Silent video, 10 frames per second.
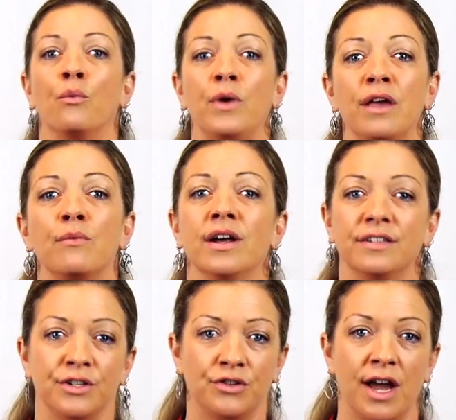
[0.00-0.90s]
We want
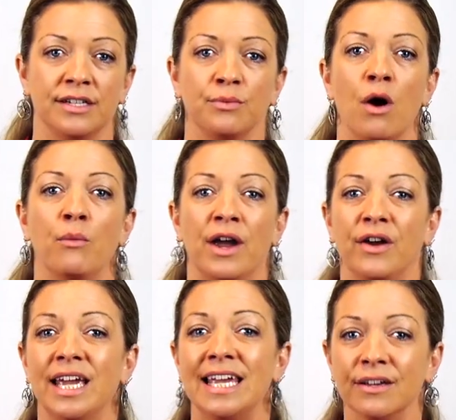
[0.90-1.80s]
to stress while
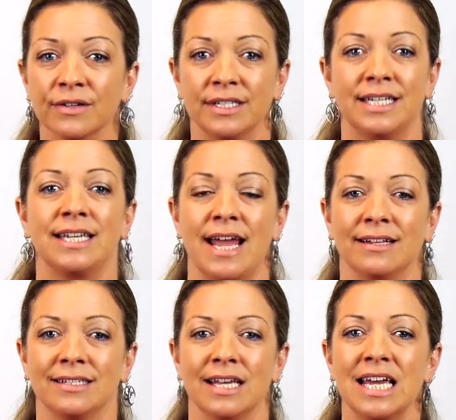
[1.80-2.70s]
wearing heels to
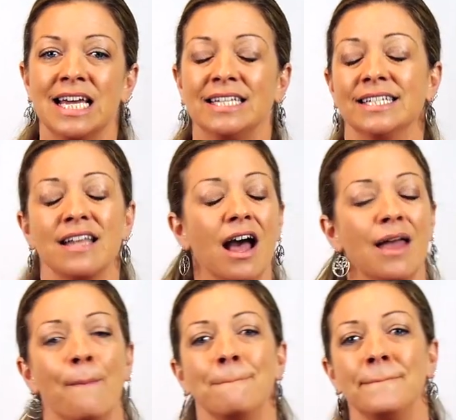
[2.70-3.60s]
dance does
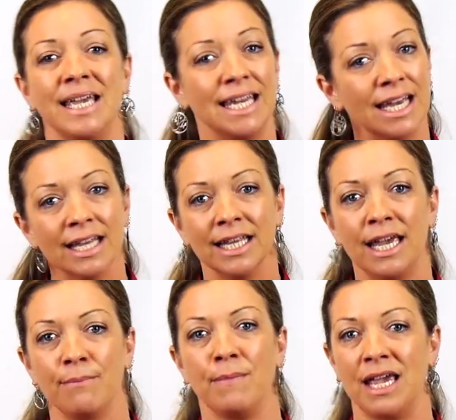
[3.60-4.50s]
not
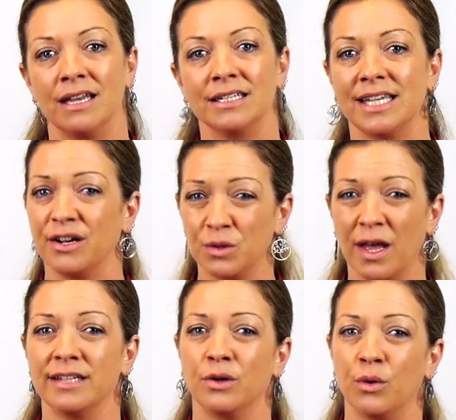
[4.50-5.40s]
immediately mean
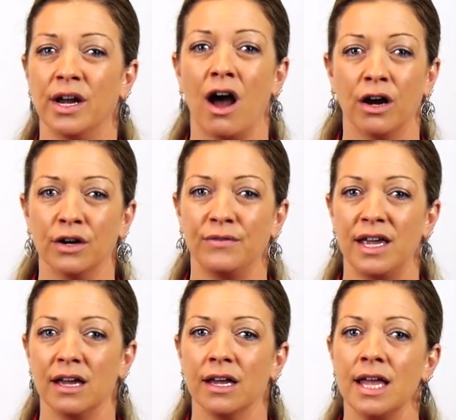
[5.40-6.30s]
sexualized
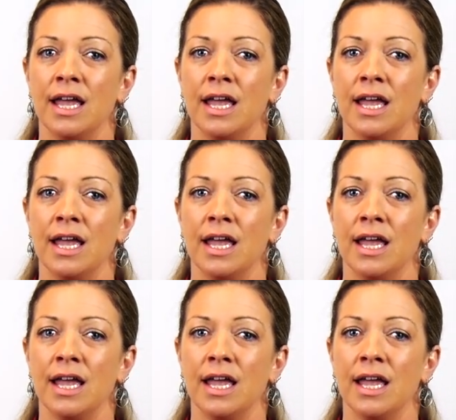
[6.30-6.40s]
choreography.